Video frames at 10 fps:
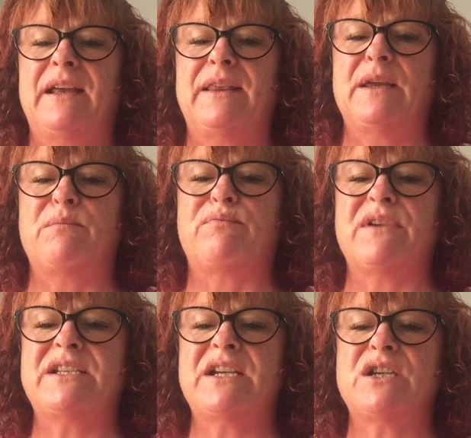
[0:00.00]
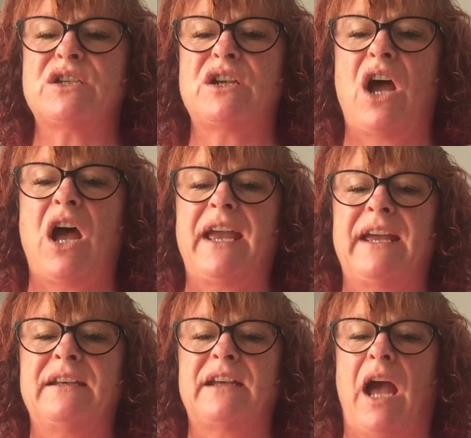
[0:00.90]
The British
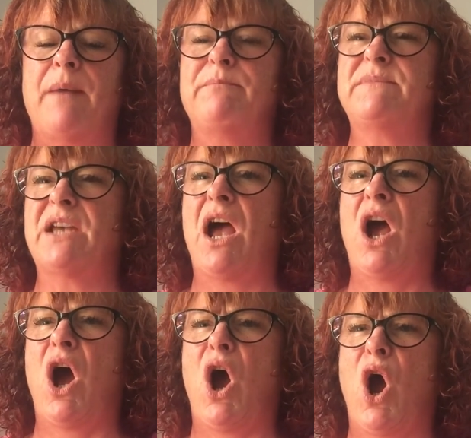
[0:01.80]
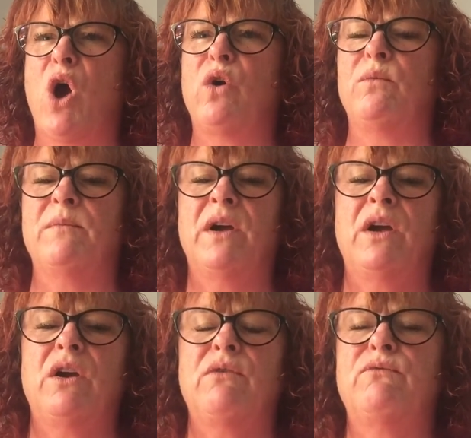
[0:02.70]
Lion comes home,
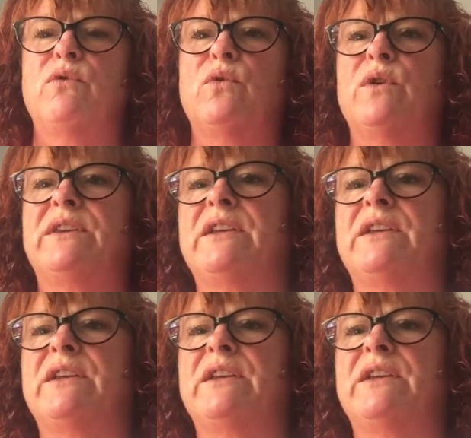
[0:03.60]
roared the